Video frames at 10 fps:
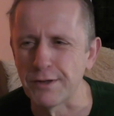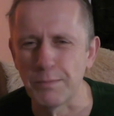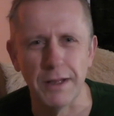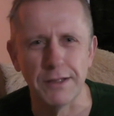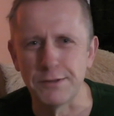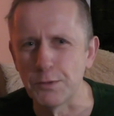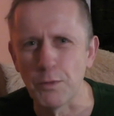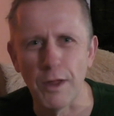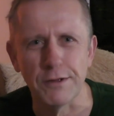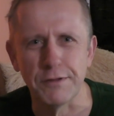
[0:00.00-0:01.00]
So please do
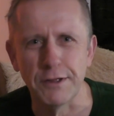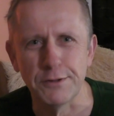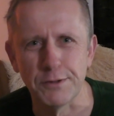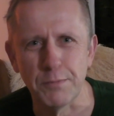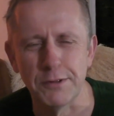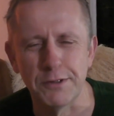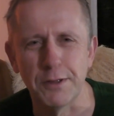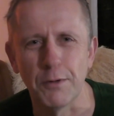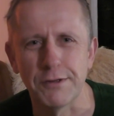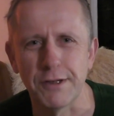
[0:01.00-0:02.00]
all those things you're supposed to
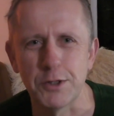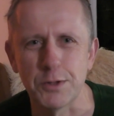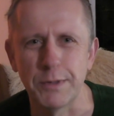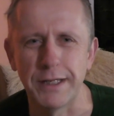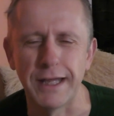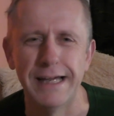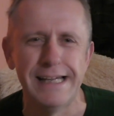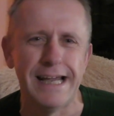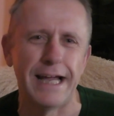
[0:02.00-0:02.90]
do on social media,